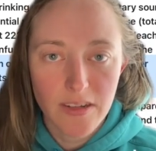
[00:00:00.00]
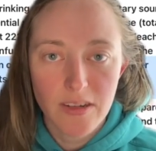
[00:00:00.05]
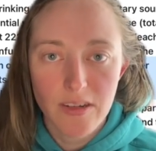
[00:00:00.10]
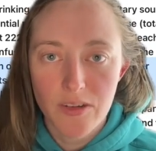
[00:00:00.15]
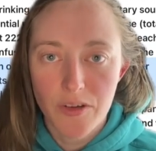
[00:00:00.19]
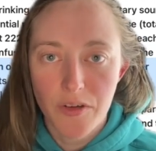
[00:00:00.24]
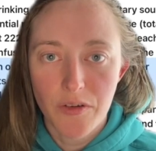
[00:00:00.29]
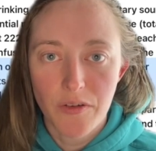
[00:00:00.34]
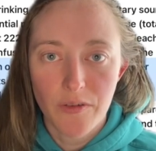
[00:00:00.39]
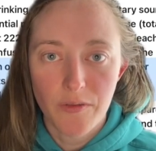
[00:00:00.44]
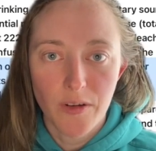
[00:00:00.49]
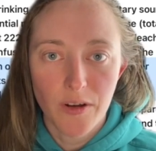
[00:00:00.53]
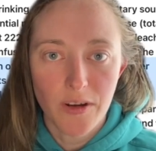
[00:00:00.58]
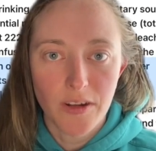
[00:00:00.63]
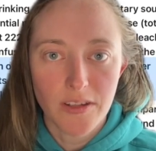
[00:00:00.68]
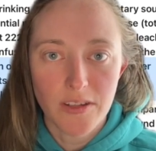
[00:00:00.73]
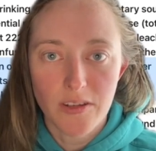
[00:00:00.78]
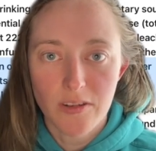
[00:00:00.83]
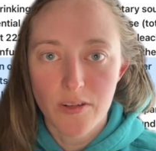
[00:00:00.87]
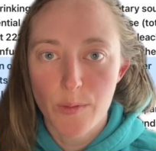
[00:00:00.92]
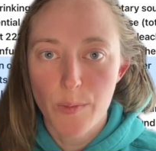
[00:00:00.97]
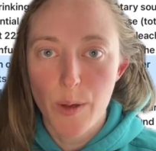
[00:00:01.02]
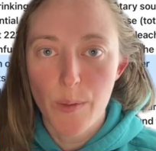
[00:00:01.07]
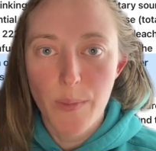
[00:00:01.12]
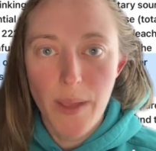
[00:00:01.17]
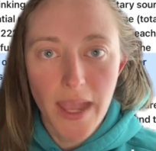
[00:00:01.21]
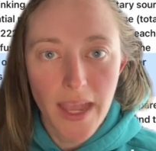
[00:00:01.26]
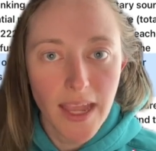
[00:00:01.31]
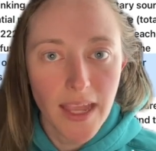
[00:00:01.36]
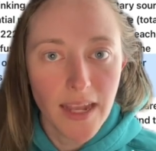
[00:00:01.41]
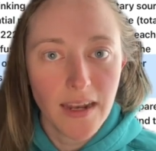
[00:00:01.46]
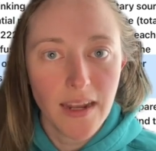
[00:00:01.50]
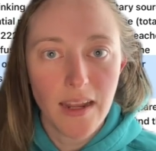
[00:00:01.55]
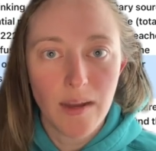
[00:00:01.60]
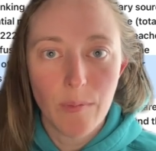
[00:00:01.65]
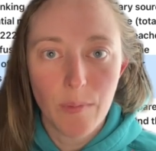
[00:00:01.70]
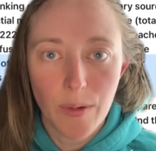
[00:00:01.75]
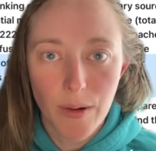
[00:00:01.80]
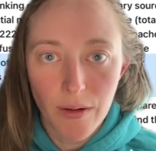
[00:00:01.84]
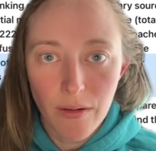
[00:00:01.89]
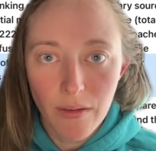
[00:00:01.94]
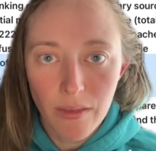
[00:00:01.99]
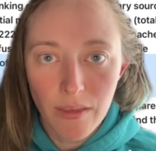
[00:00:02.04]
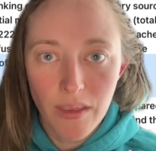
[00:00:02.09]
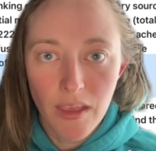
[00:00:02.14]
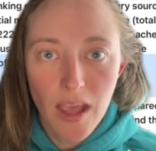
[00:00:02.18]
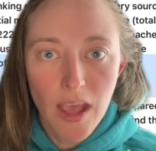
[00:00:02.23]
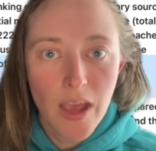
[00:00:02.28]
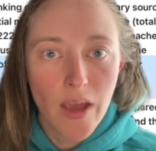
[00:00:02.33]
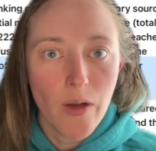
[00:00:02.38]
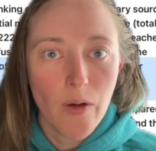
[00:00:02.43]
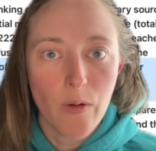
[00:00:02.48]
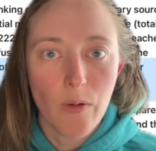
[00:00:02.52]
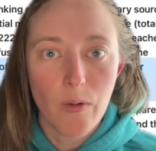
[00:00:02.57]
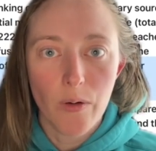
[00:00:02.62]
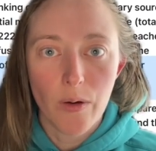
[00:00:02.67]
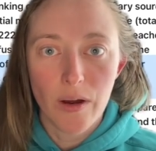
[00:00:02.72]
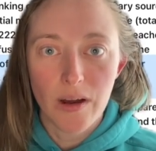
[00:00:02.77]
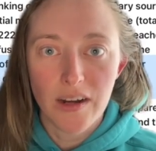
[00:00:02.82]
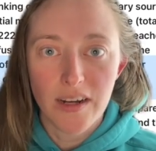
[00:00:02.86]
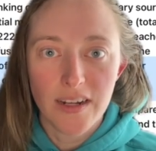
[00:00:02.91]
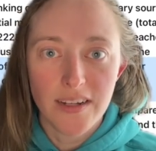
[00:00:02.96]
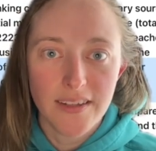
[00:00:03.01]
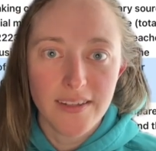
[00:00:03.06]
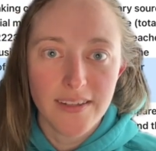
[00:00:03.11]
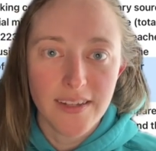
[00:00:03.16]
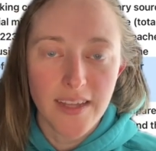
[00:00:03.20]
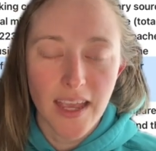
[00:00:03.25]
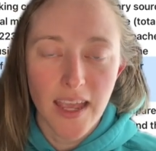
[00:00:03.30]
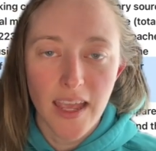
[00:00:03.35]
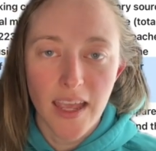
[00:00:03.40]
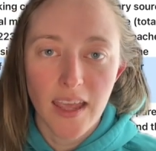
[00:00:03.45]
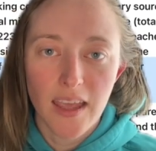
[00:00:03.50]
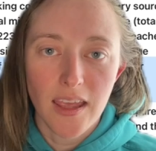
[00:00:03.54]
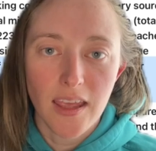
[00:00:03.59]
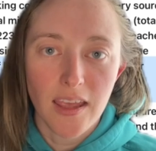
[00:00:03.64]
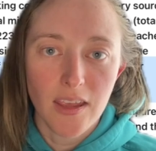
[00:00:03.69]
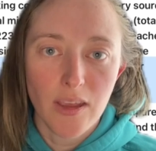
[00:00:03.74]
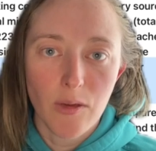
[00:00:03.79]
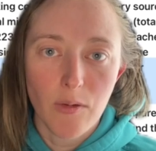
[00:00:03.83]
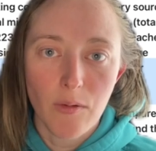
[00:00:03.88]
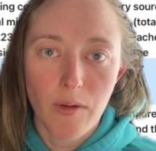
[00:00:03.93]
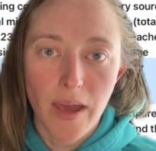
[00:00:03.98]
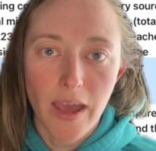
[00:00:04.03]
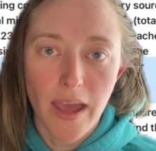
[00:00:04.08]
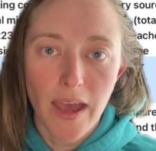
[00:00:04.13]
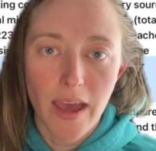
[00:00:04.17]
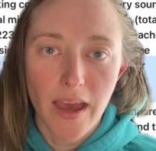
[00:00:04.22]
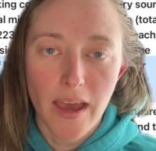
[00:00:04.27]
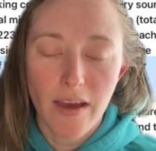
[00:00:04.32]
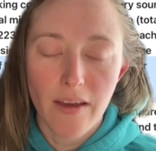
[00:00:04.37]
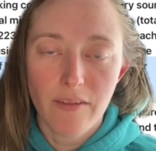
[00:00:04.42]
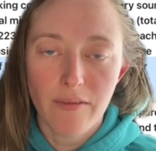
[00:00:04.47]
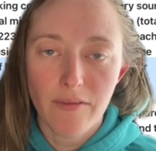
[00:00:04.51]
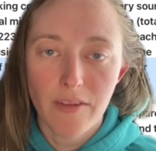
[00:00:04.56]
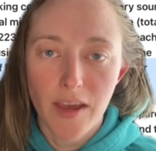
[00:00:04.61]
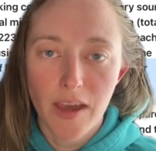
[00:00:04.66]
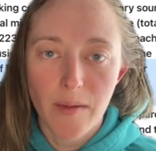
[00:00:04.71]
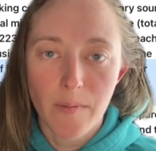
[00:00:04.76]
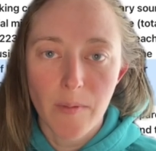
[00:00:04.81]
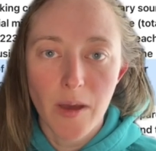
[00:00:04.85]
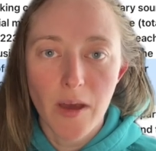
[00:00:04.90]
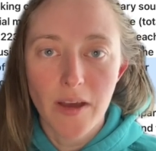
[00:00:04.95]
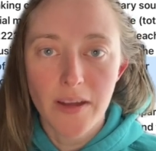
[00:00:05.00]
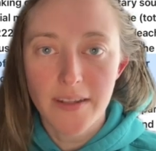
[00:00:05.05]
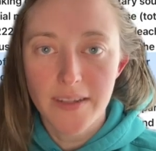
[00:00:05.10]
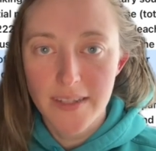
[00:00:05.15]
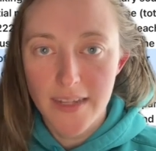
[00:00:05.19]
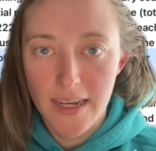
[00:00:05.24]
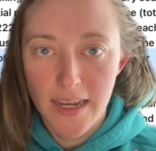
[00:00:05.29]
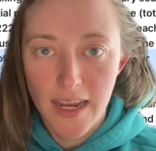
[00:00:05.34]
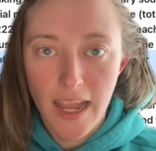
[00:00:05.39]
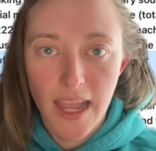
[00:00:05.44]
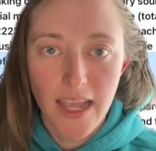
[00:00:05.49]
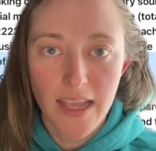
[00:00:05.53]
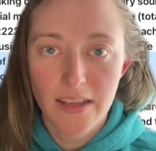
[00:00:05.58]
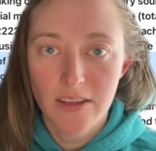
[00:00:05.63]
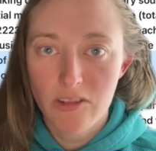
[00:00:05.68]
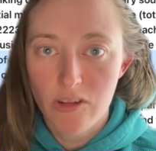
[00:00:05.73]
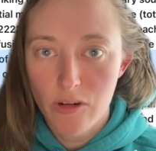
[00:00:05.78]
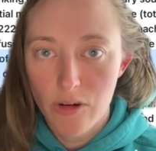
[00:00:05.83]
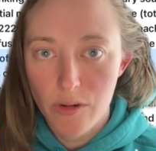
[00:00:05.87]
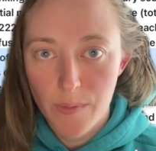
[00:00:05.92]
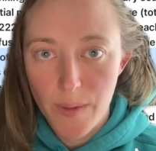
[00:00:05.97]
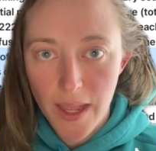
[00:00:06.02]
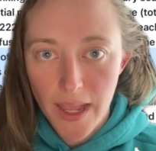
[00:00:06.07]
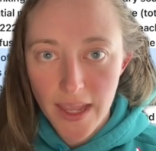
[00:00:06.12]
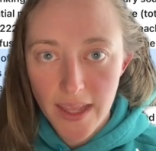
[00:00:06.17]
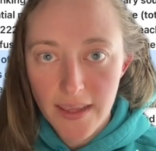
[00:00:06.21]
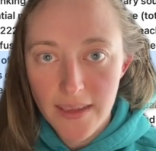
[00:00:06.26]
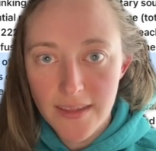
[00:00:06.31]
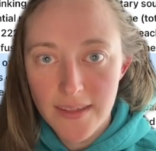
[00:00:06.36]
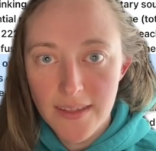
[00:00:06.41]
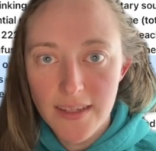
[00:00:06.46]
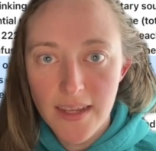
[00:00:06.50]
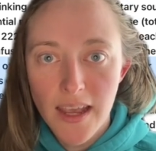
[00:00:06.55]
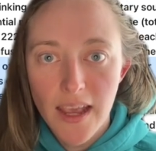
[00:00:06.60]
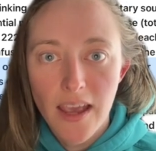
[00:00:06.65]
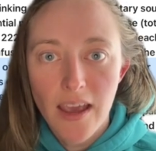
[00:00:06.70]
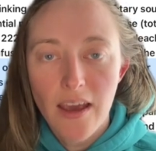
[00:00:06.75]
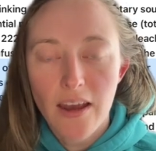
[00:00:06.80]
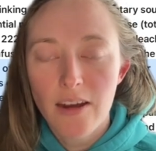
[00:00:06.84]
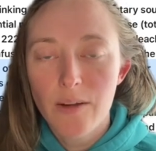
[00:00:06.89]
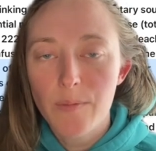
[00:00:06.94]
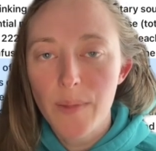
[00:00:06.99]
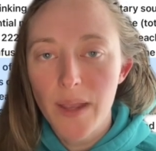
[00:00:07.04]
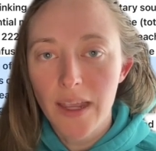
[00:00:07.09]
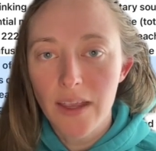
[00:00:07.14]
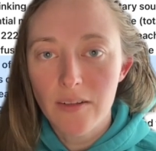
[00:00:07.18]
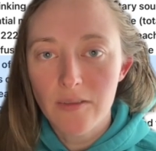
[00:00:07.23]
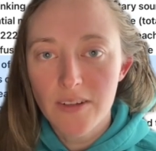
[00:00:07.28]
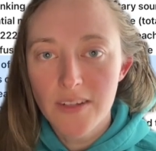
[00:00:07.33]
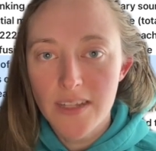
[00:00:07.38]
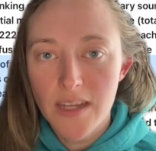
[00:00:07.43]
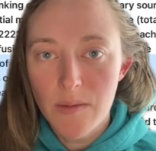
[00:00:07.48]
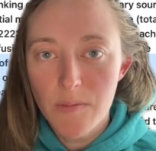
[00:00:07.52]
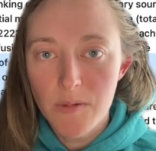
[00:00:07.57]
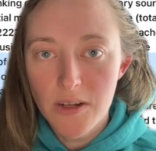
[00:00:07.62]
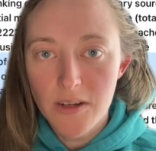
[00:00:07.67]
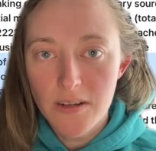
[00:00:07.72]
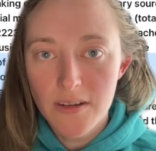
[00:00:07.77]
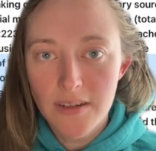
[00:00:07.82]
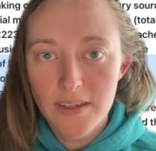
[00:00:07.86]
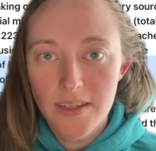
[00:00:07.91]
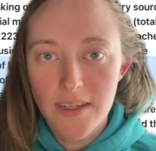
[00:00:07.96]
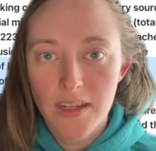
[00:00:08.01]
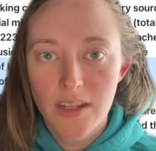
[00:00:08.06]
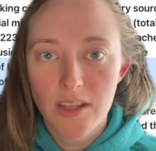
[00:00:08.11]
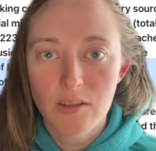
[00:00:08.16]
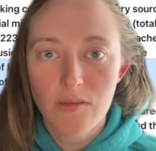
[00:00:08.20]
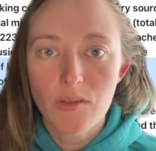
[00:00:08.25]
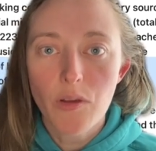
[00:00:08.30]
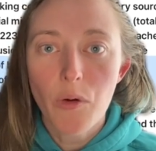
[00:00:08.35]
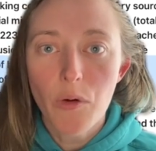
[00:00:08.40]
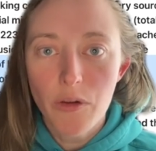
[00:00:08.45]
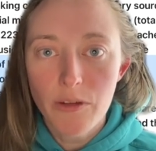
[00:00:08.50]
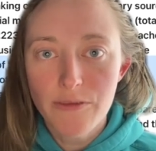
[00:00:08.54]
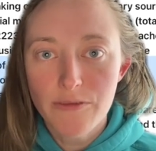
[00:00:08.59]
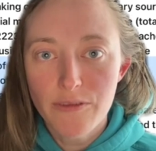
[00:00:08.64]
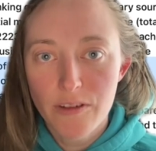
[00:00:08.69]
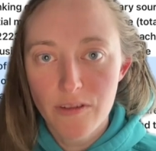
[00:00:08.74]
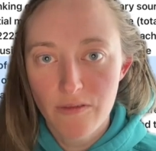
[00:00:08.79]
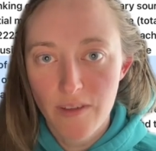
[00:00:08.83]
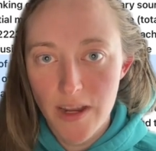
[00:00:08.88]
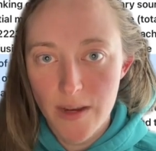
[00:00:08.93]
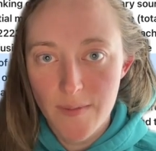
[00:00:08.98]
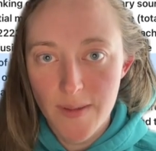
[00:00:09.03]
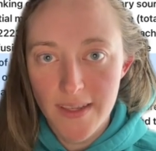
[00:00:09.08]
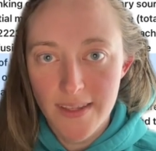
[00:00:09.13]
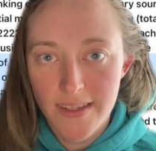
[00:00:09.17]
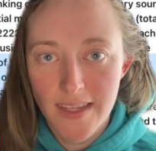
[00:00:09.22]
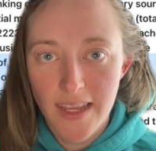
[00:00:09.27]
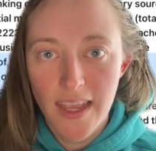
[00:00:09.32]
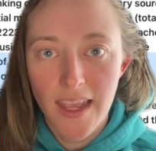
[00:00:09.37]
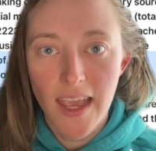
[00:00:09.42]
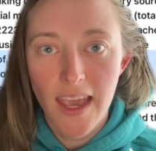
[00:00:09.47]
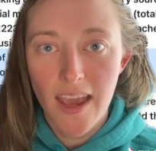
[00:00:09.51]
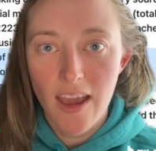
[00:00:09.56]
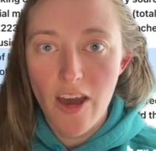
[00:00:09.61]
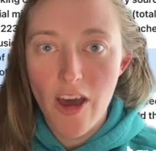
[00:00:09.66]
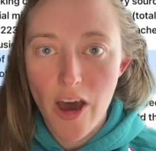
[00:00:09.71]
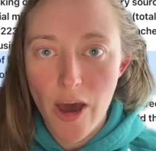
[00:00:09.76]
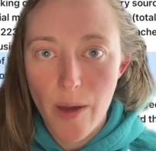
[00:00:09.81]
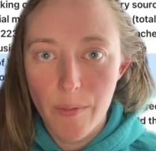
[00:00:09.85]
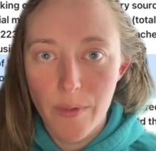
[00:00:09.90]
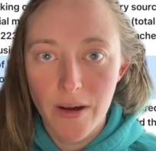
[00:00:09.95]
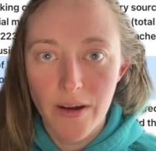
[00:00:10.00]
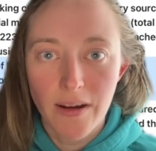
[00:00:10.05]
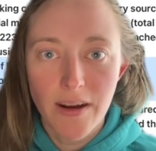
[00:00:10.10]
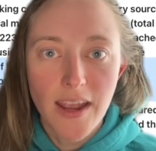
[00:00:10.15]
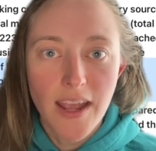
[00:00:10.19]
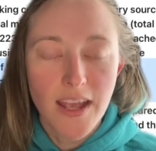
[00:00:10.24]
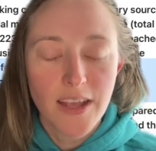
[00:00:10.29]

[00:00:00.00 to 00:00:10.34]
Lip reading: So if you're concerned about pain in birth, or say you have constant aches or pains, our pain receptors use whole food vitamin C and copper.